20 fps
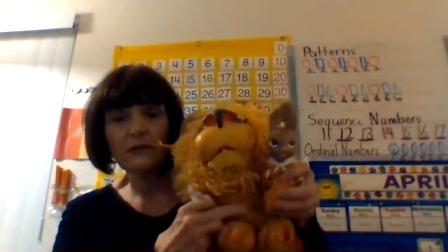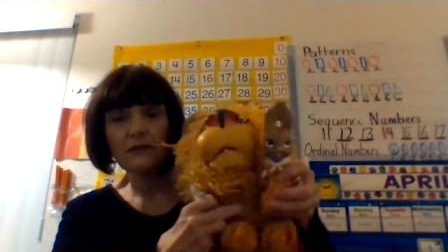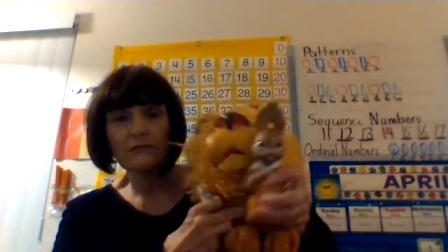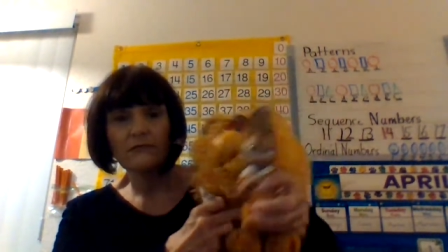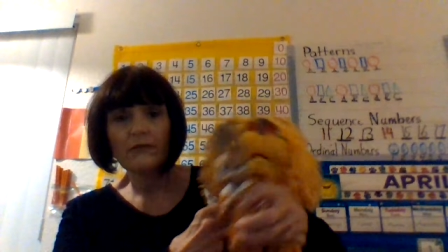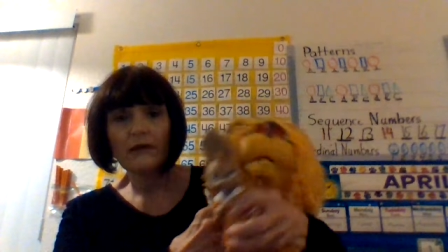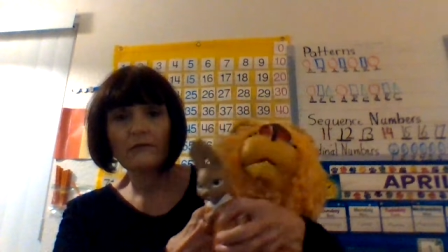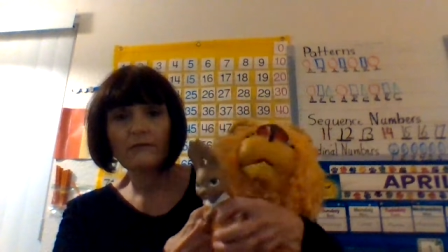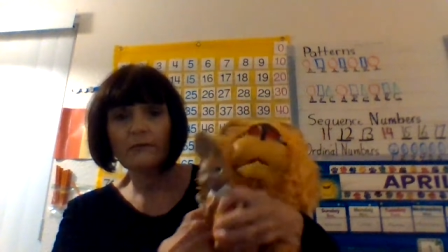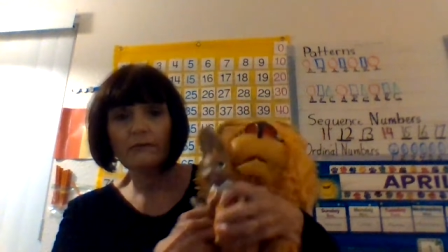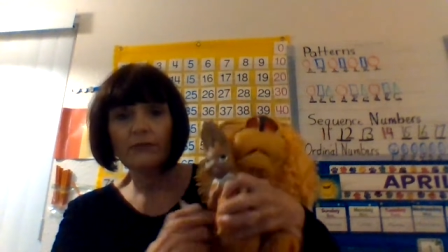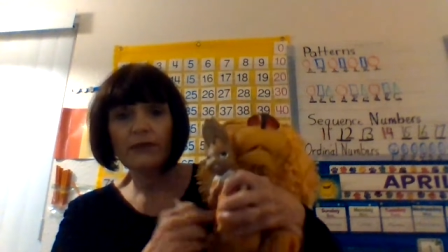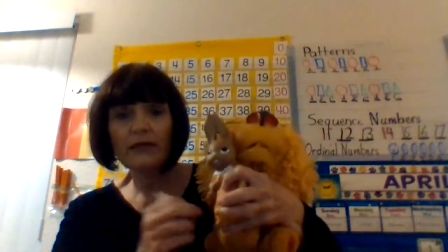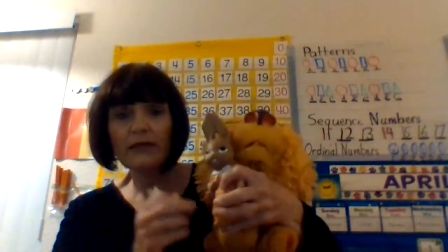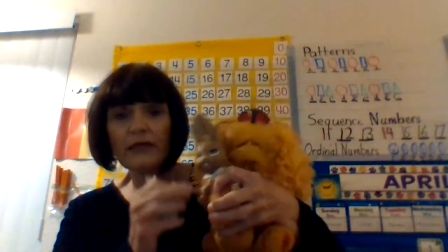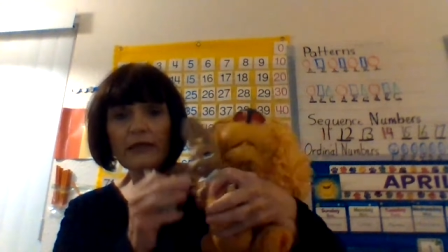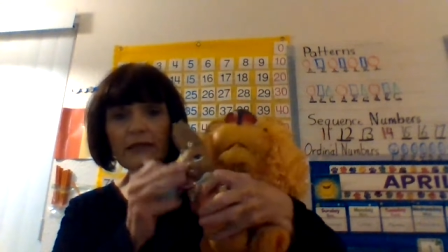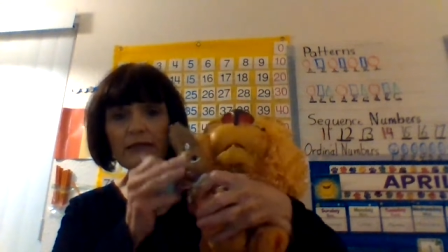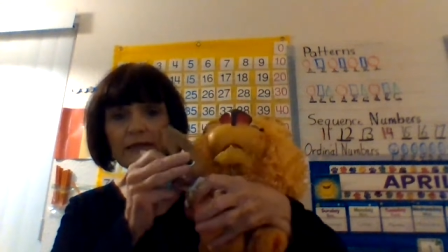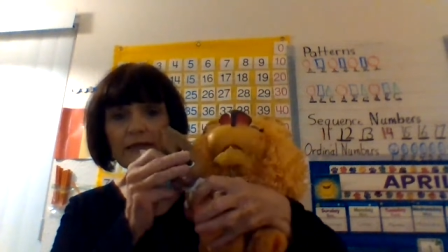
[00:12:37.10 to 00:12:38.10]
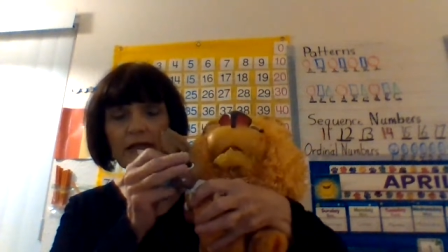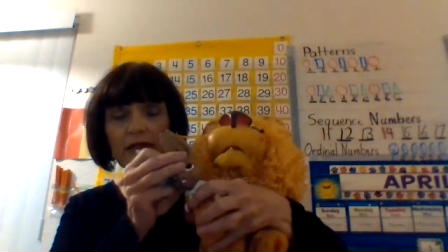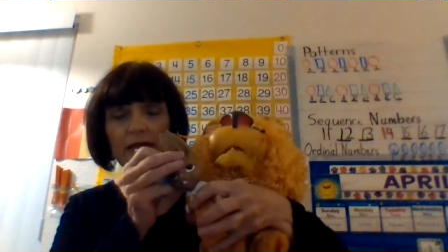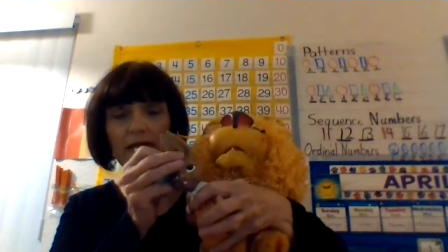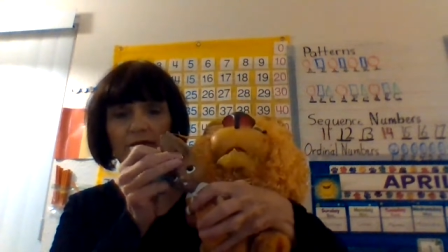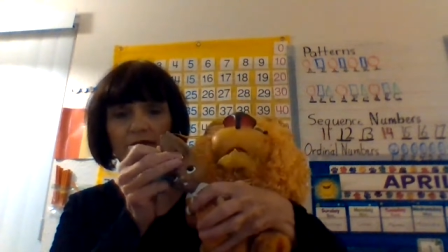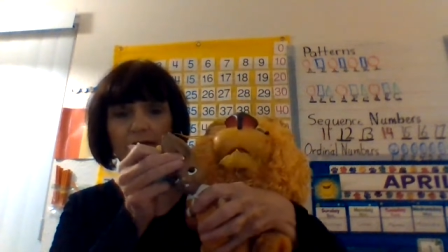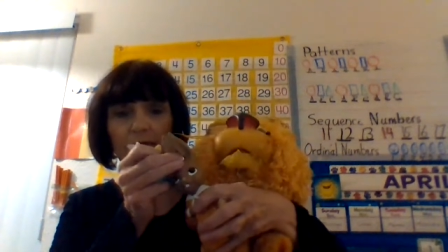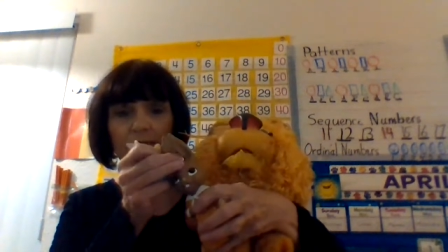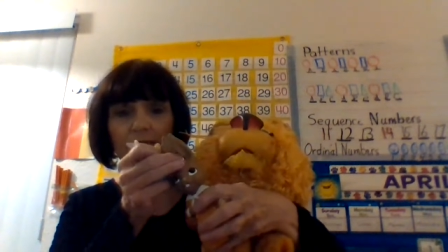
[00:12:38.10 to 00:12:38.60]
Mama Bunny is kind
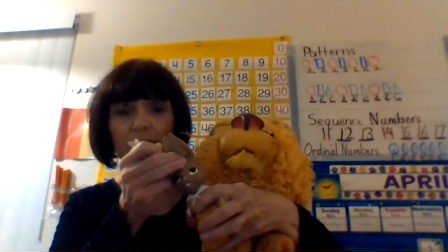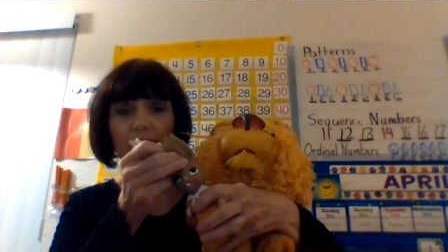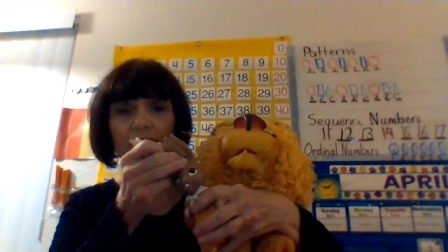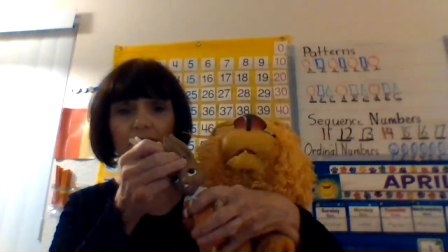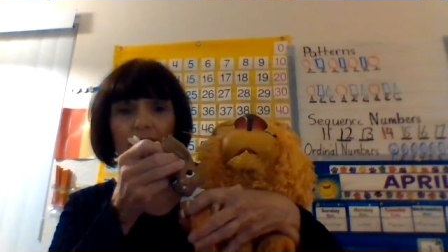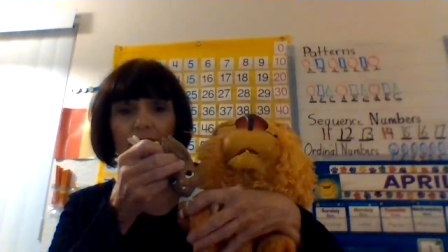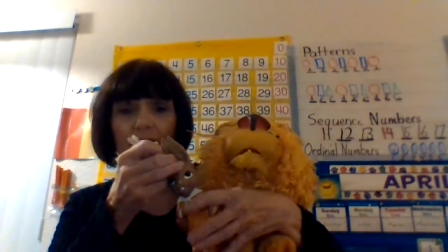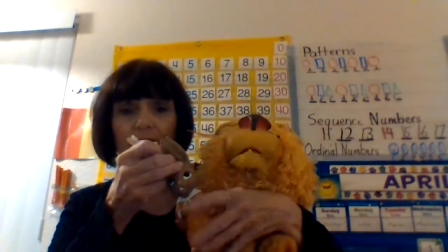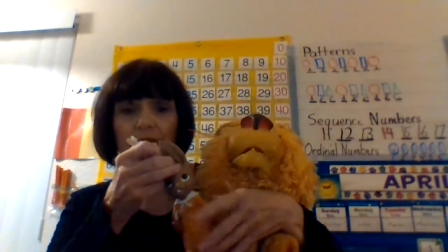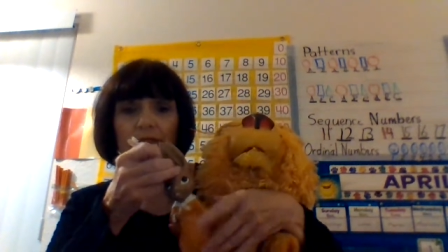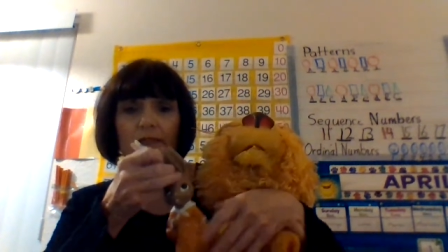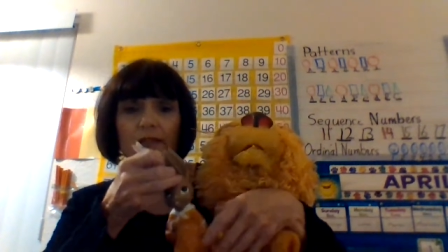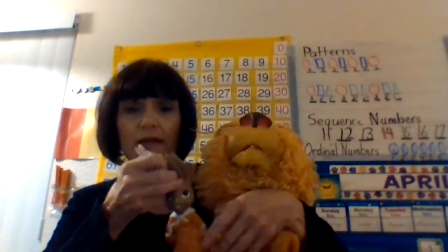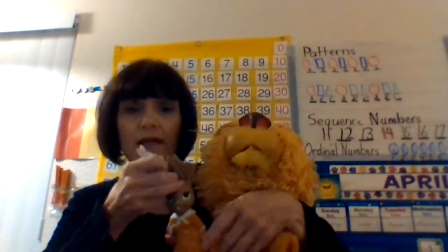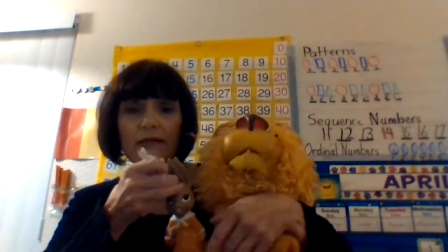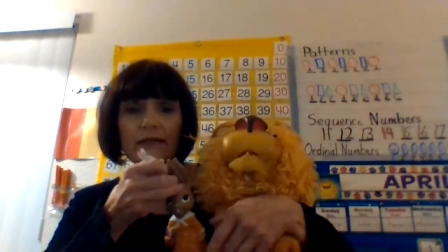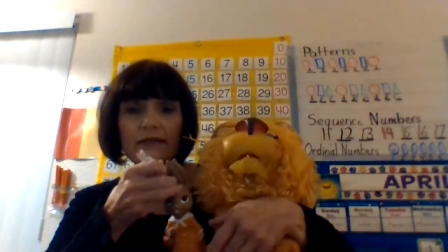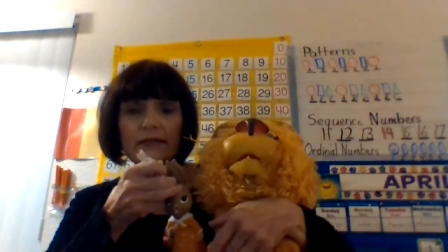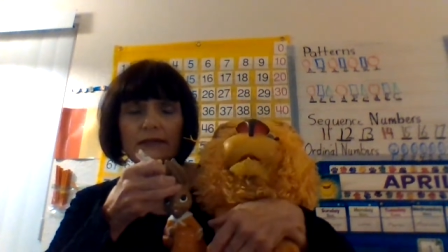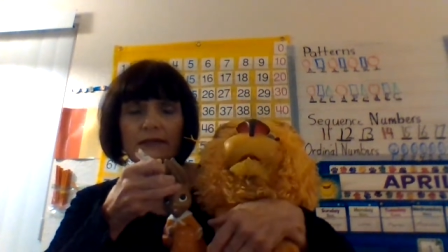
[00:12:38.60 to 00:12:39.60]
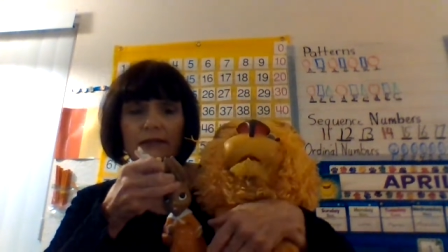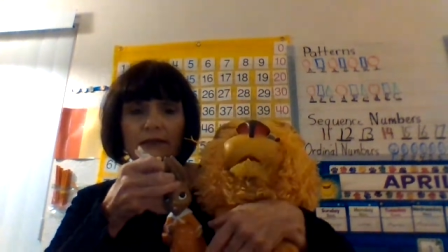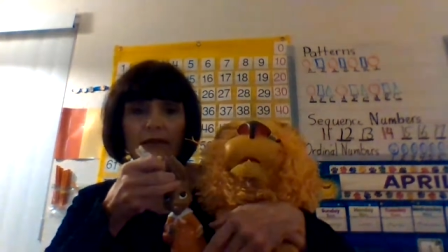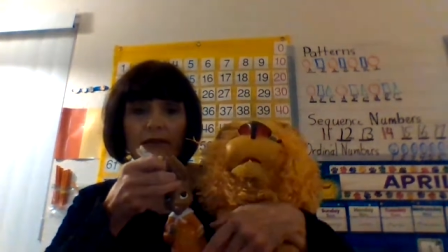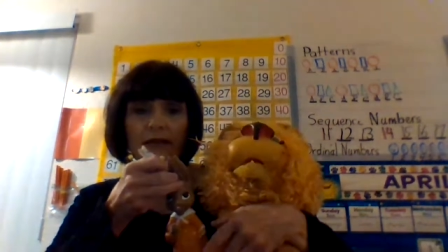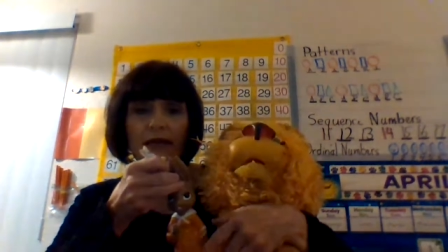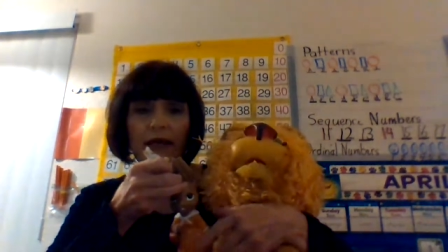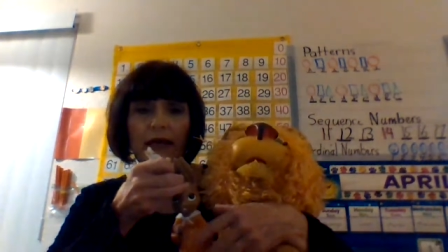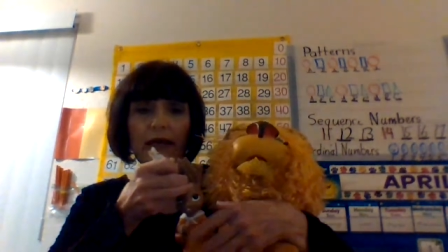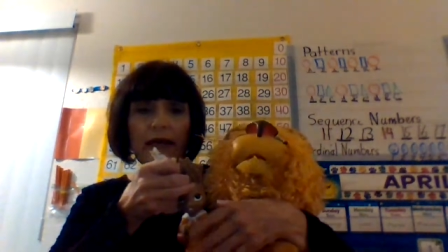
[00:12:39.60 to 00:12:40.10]
of a medium-sized
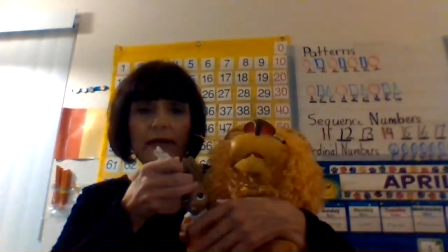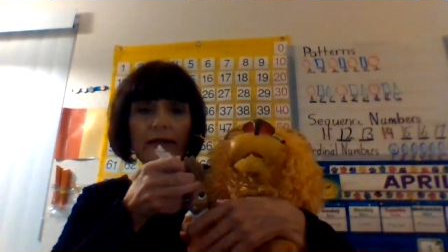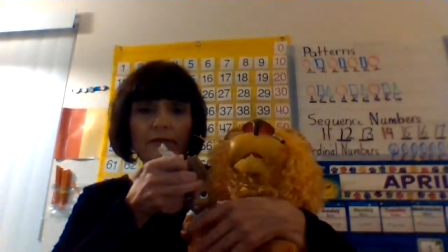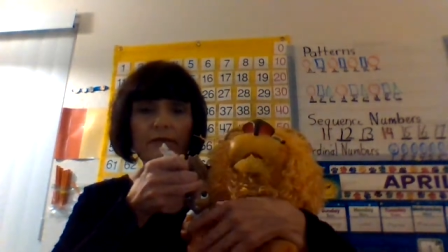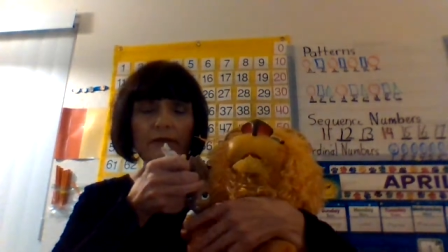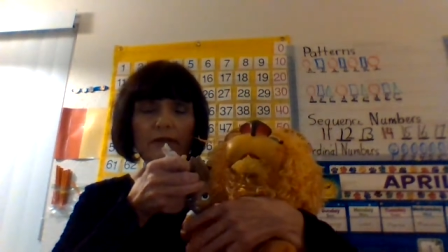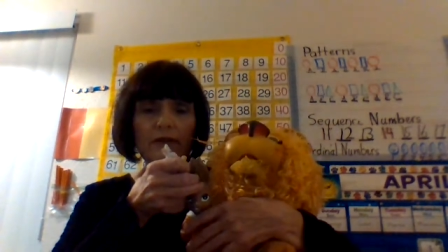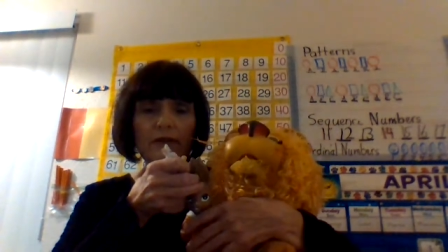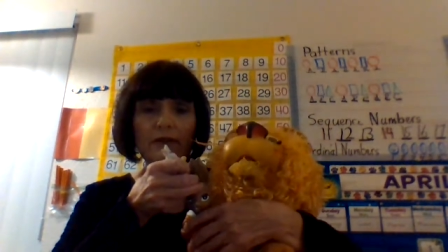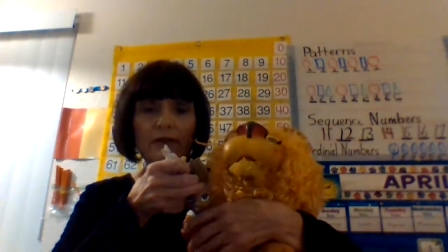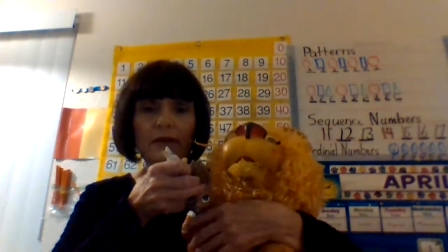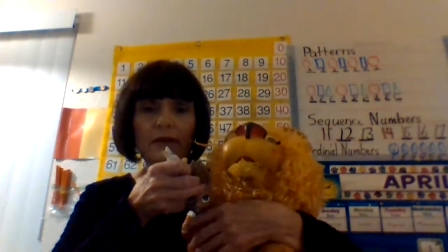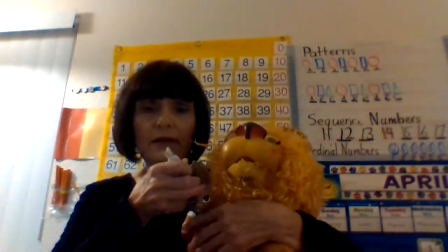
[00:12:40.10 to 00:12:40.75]
animal.